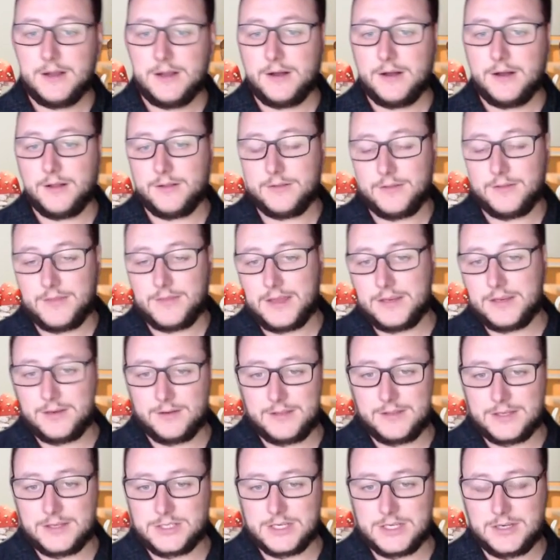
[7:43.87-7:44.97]
Other than that,
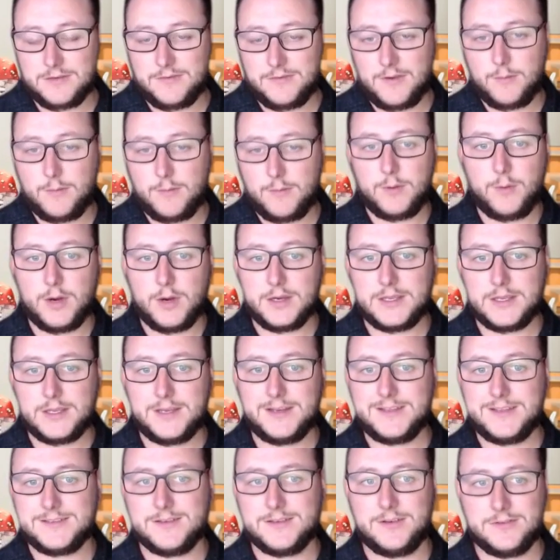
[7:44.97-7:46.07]
that January, February market
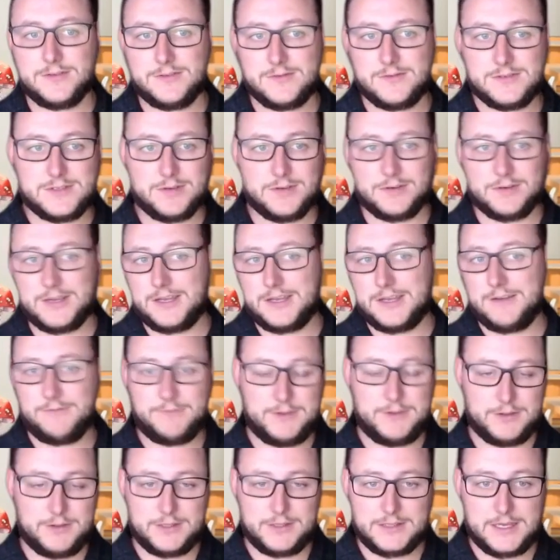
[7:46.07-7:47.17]
is also still kind of
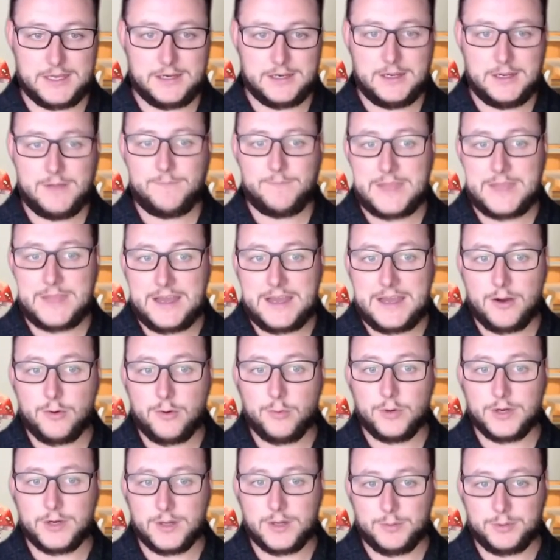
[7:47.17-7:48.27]
feeling that. Now
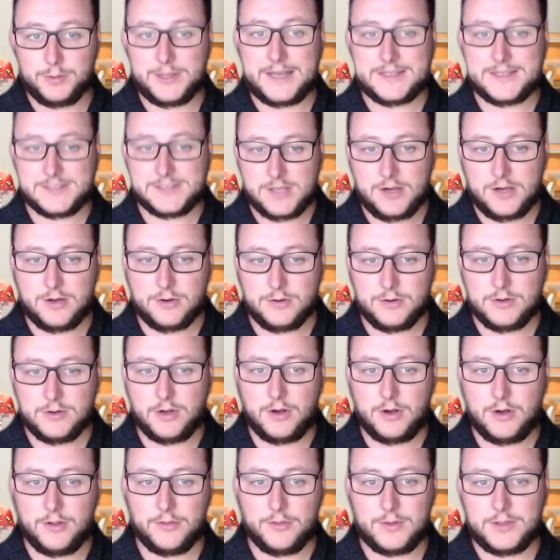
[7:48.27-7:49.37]
we're going to plateau
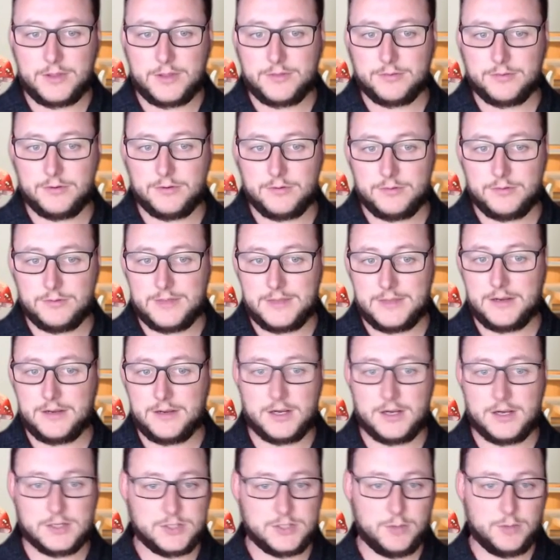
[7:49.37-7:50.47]
all the way through that
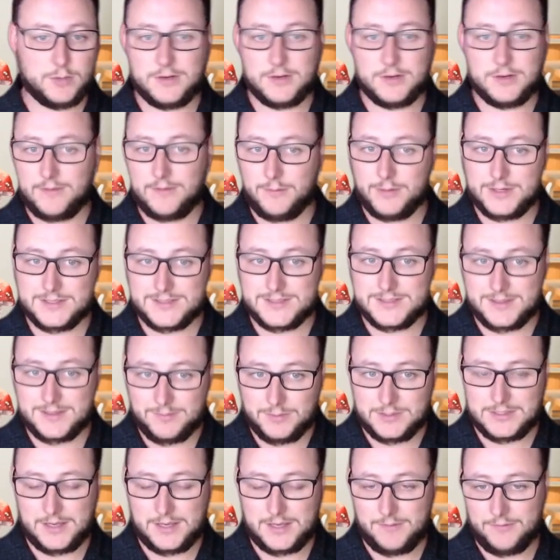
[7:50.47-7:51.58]
October, November,
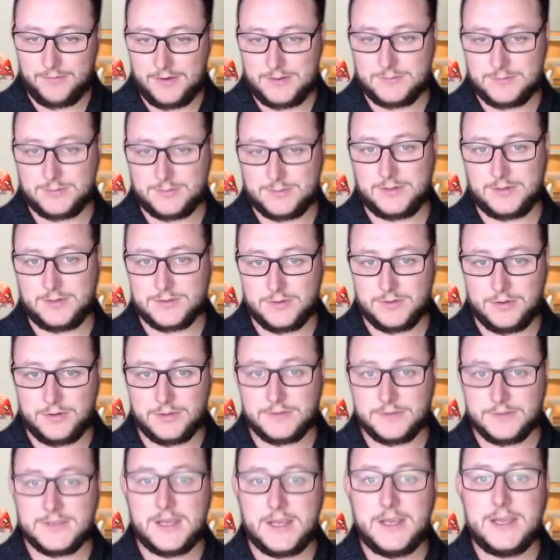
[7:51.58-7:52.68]
December timeframes with our
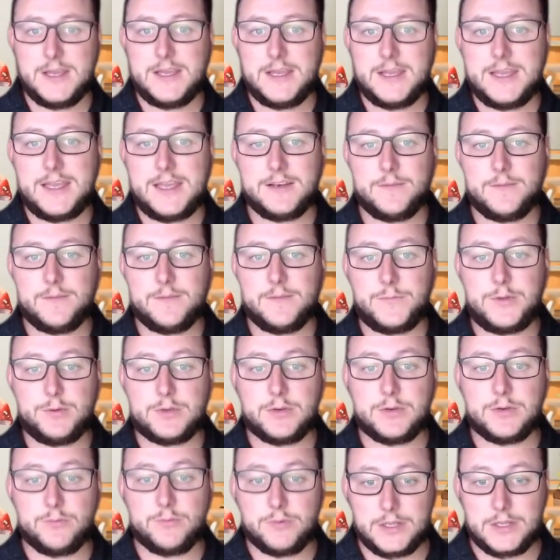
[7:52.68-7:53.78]
solds. And you
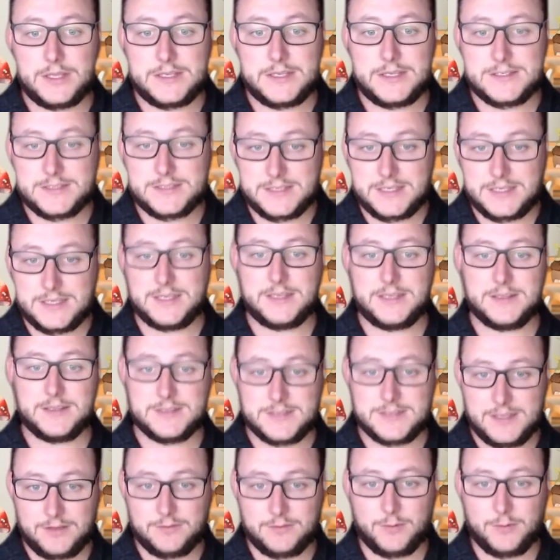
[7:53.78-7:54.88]
can really see it in the
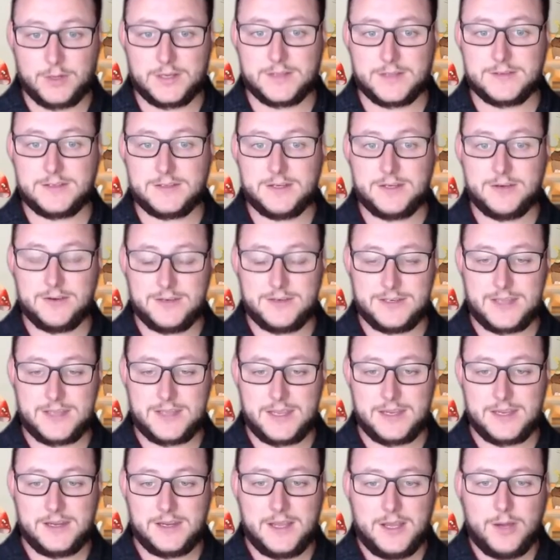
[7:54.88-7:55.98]
sales markets. Year to
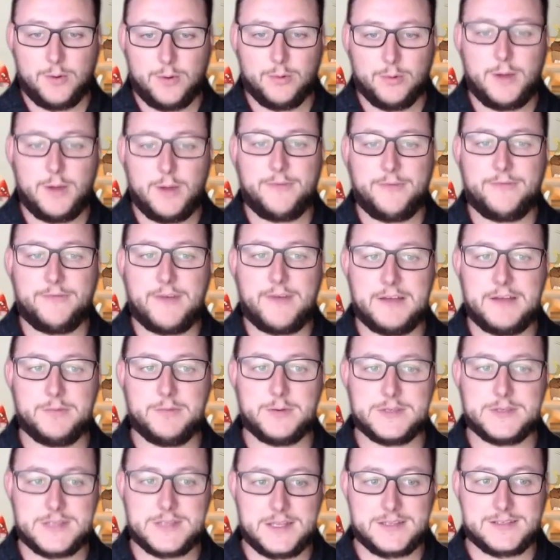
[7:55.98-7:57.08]
date, we're up
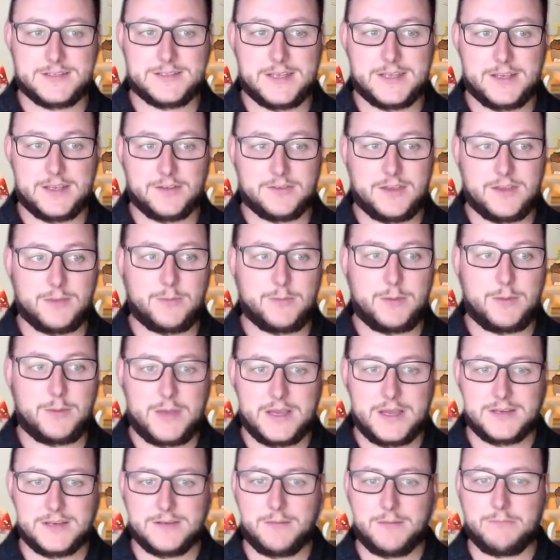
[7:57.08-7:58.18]
5% in sales, and we
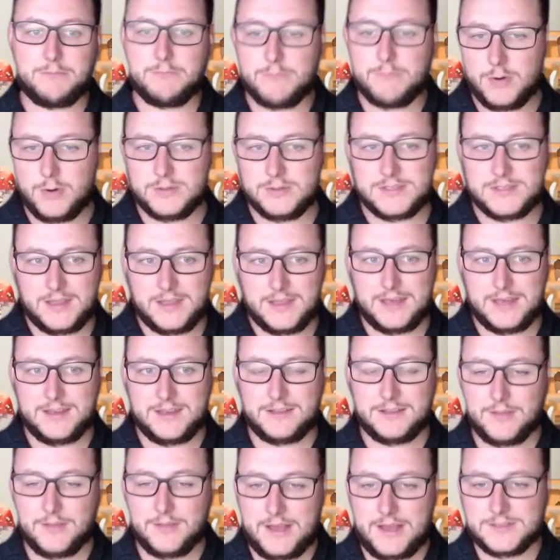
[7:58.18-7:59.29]
picked up most of that in
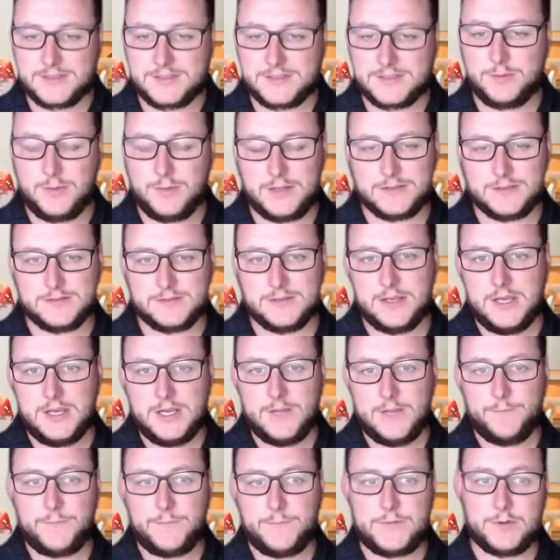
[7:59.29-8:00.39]
the last 2 months.
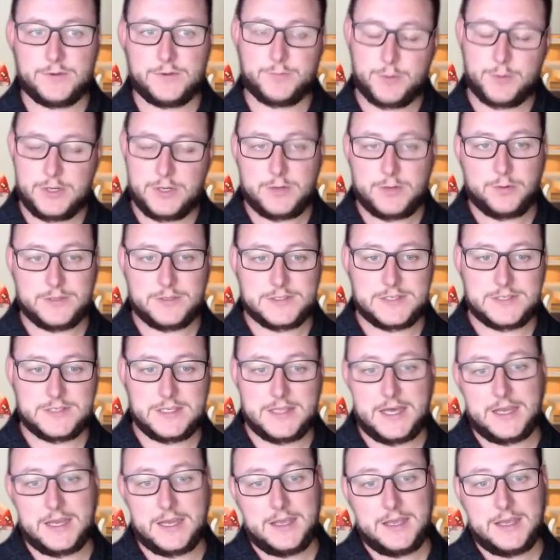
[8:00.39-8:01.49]
So it's pretty cool to see
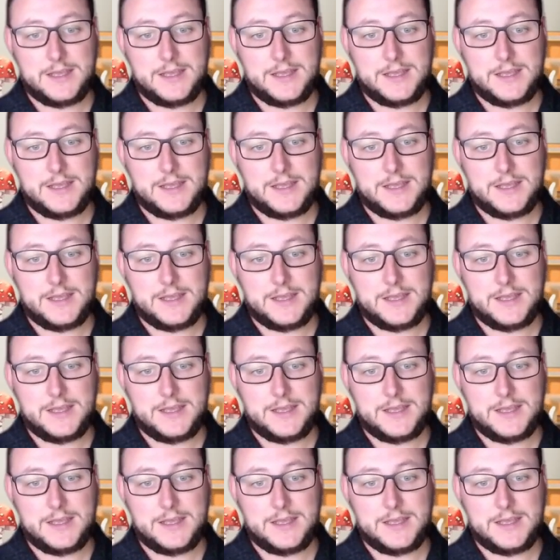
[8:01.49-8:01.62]
that.